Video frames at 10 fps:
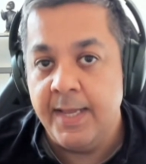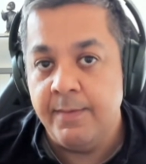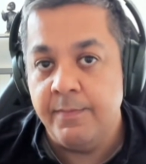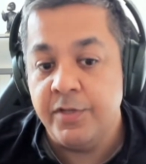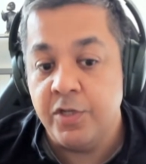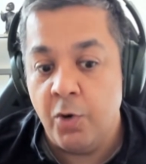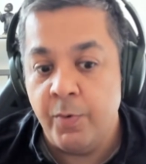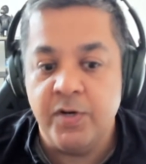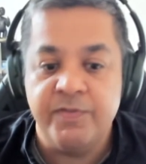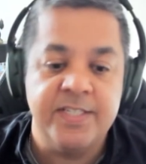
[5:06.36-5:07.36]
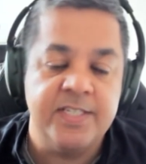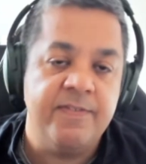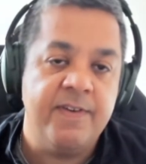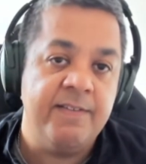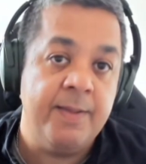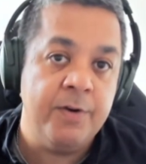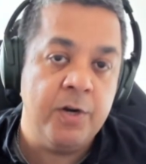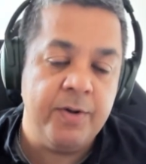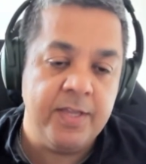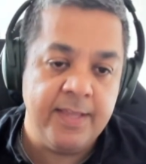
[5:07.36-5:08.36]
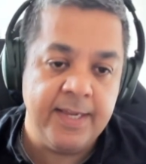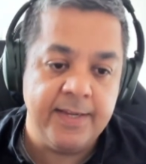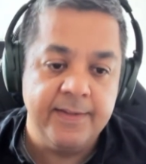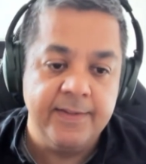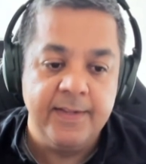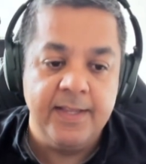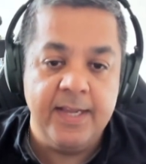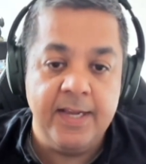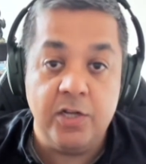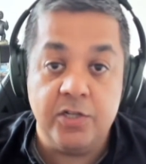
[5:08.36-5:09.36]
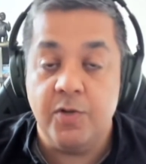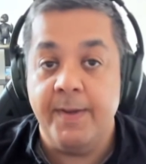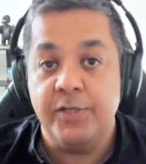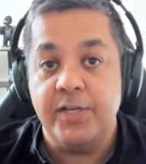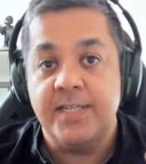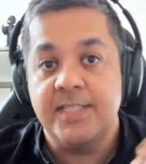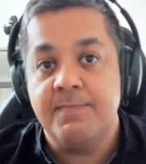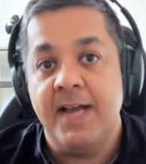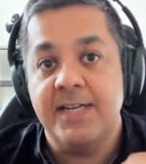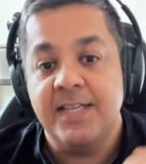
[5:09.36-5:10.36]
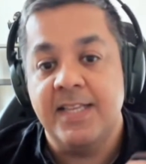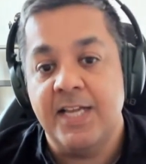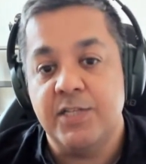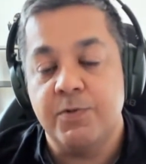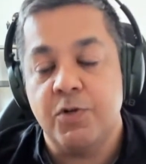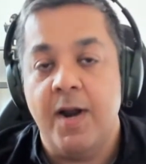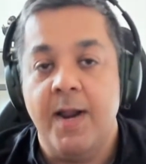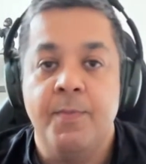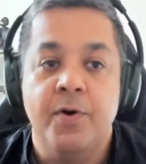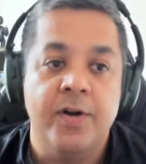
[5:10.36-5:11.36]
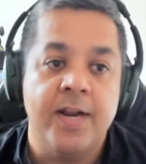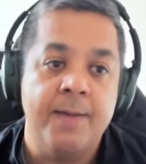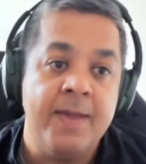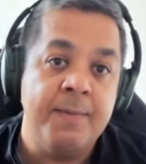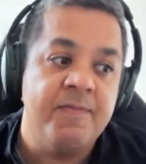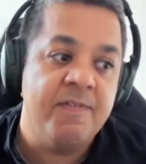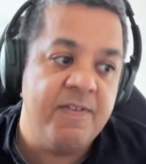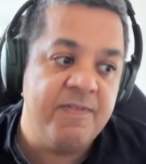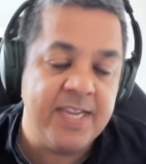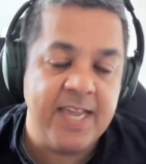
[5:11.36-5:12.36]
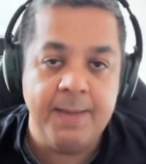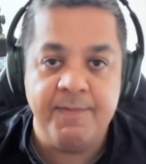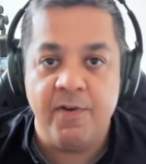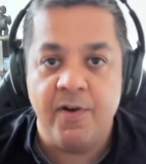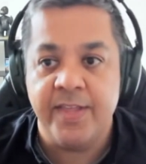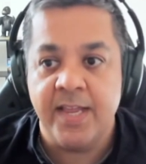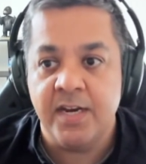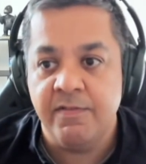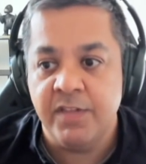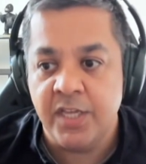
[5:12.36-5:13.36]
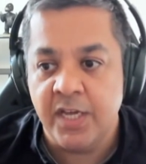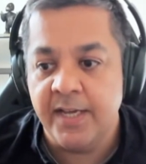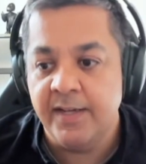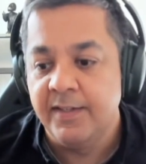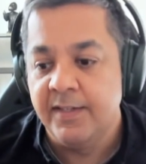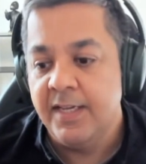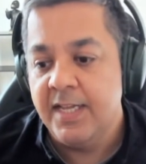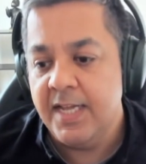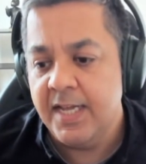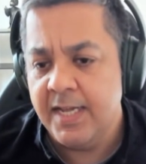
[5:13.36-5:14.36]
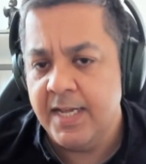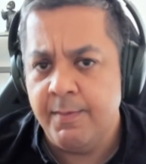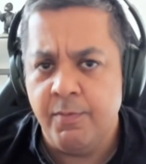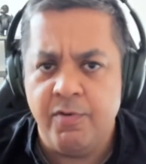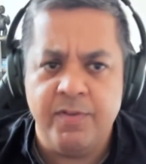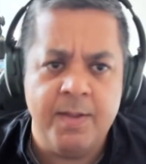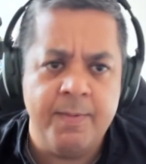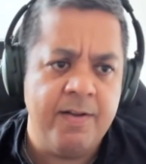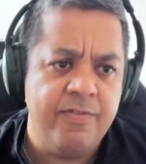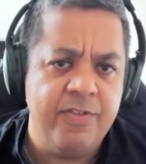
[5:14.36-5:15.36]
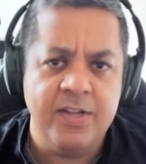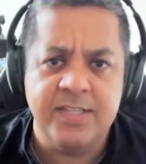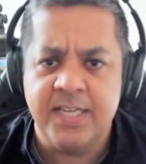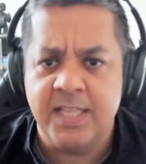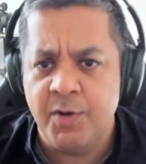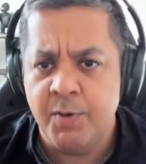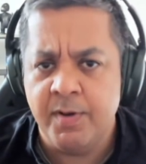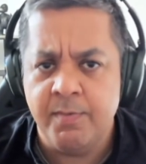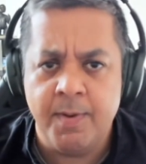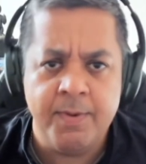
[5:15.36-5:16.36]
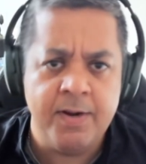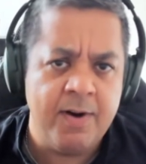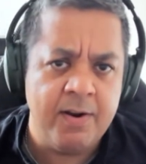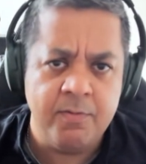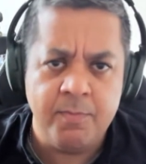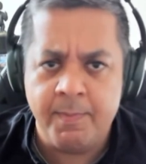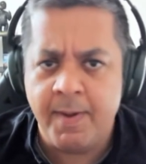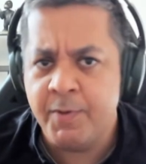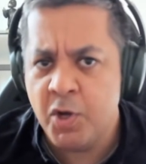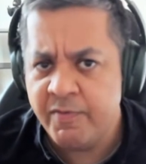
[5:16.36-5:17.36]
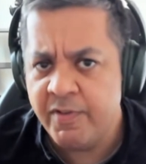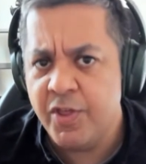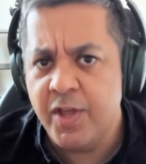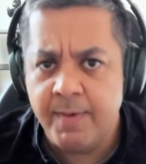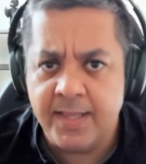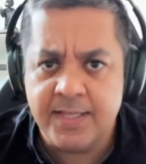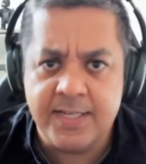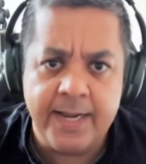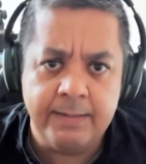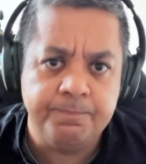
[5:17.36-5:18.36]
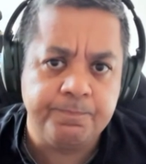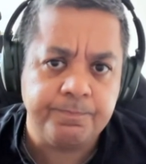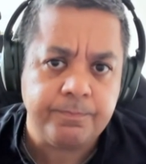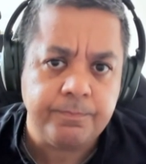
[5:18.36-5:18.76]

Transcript: um, to your Windows 365 and let me know what you think. And also make sure you smash that subscribe button. I'm aiming for 50k before the end of the year. Uh, I'm roughly about 30 at the moment, maybe around, it might be over 30 by the time.